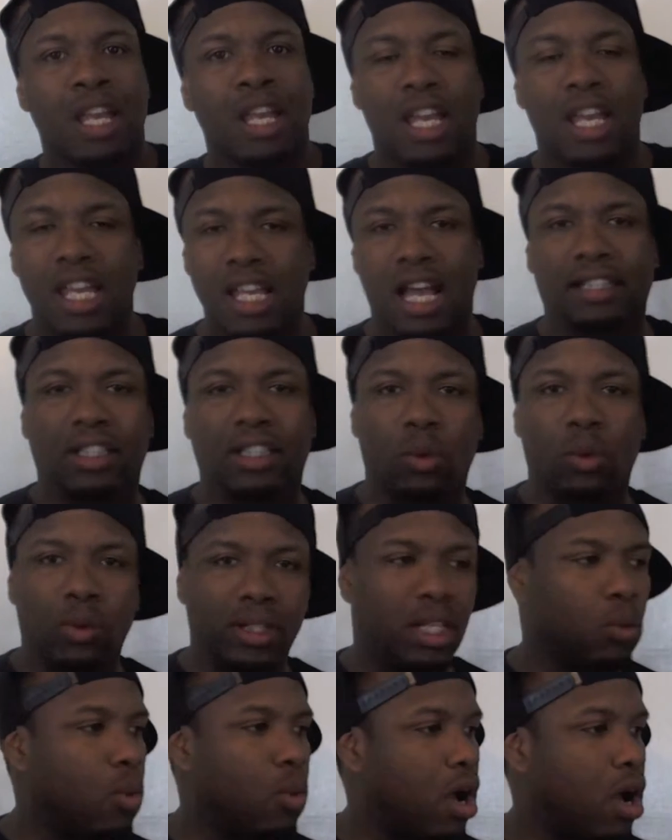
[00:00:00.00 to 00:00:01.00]
He got the
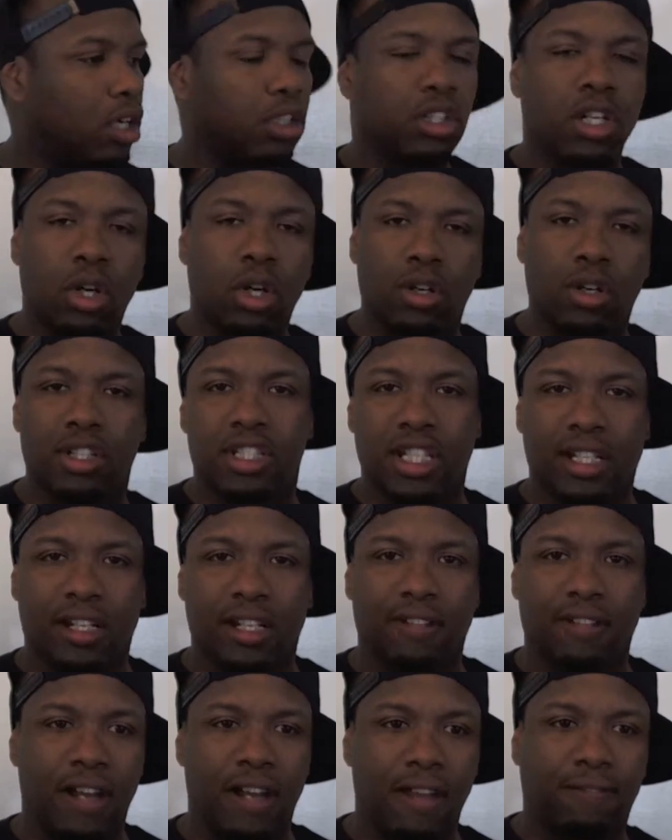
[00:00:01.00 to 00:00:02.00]
Willy Wonka golden
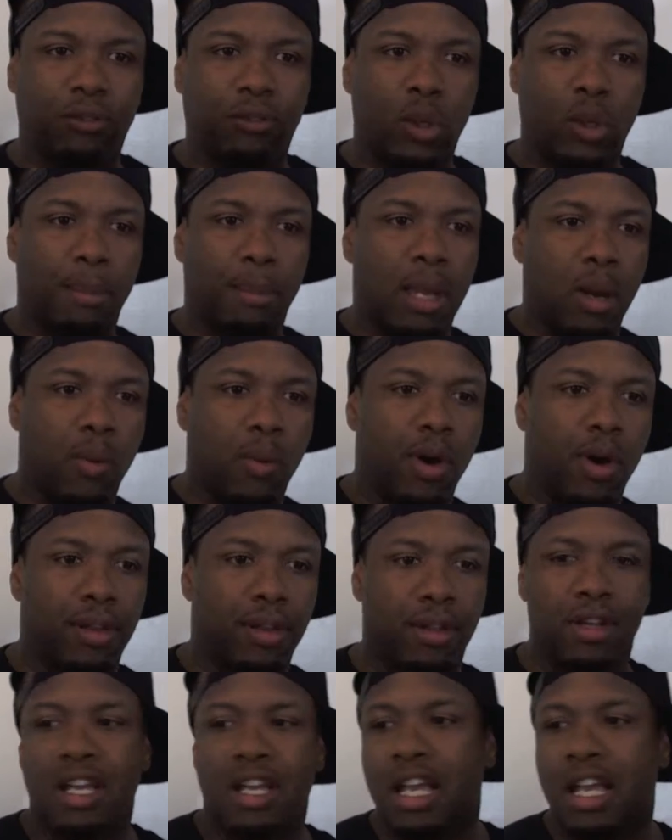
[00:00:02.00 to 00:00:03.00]
ticket to fight Floyd
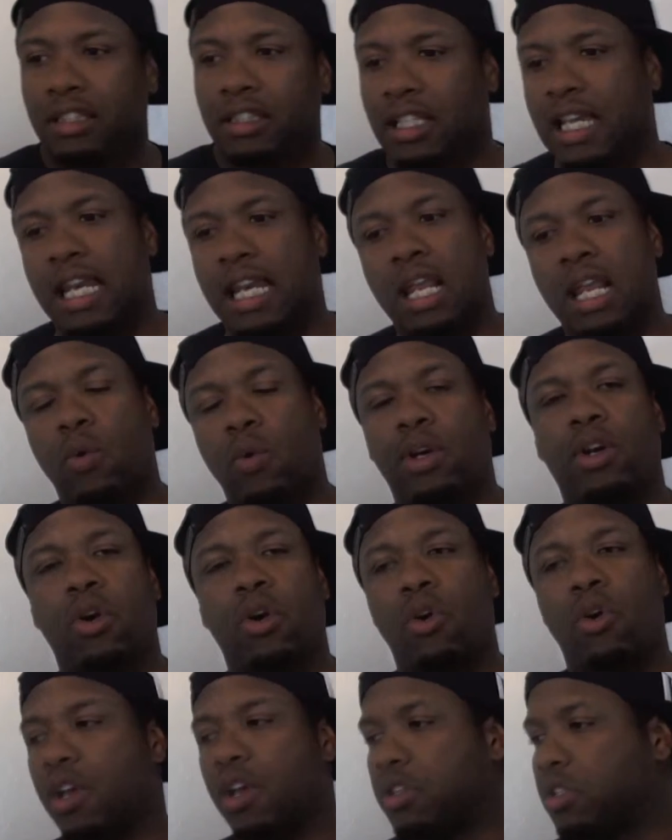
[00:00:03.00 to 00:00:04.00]
Mayweather. Then he went
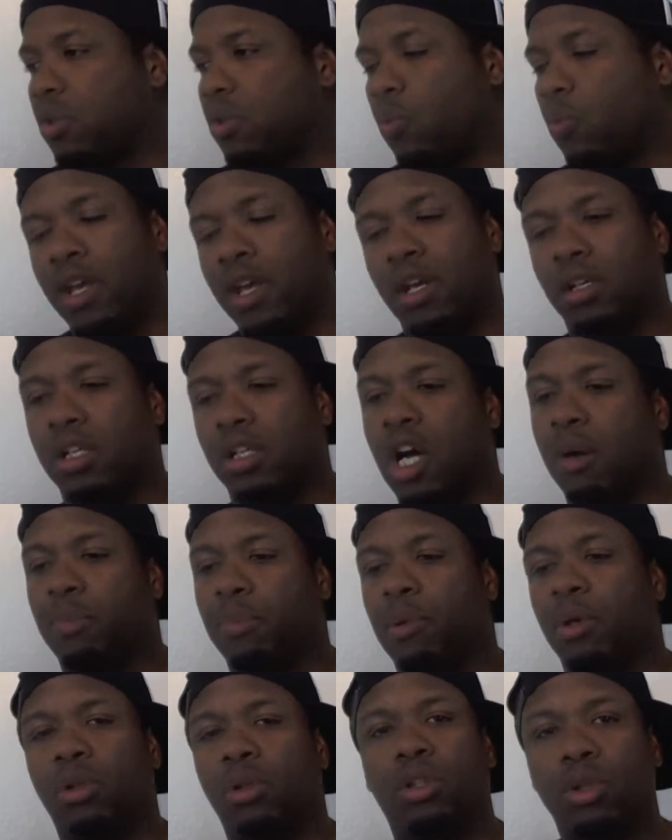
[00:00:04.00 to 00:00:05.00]
on to win a
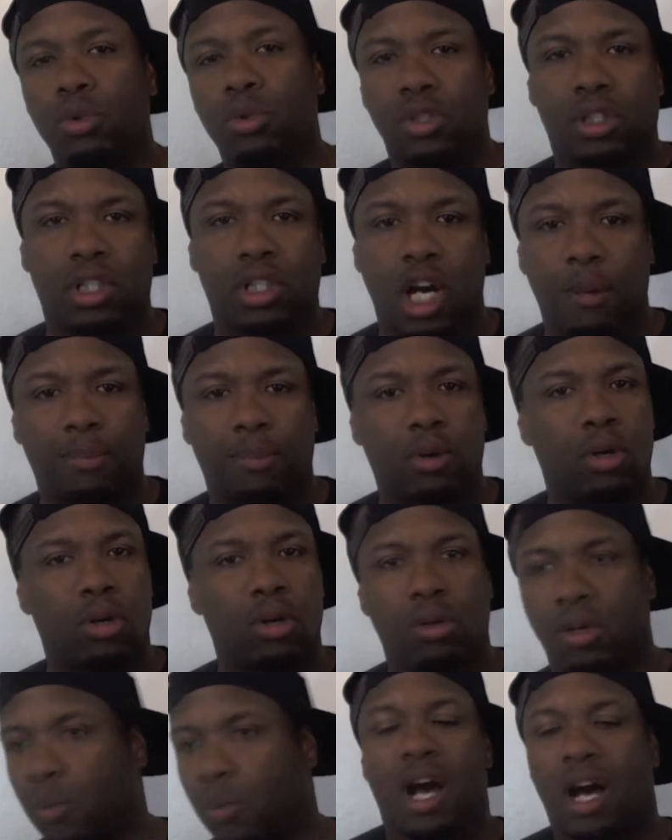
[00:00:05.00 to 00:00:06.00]
couple, lose a
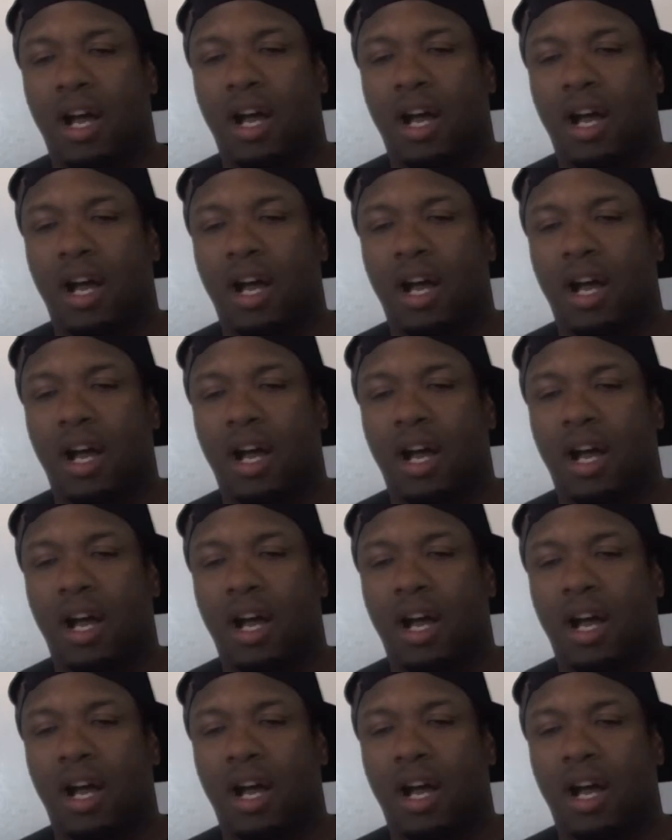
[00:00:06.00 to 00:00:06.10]
couple.